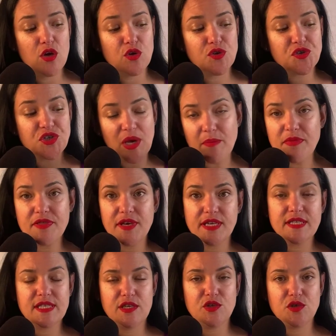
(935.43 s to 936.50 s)
some
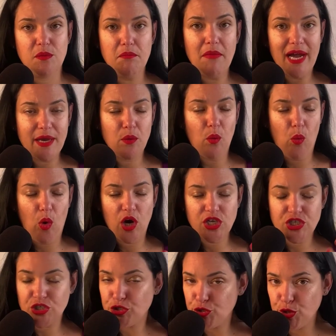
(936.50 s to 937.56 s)
things that you might want
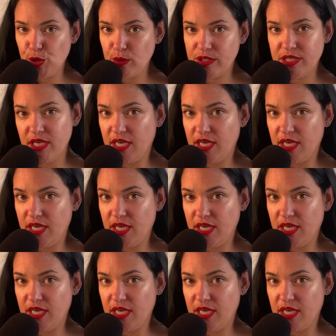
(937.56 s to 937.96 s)
to do to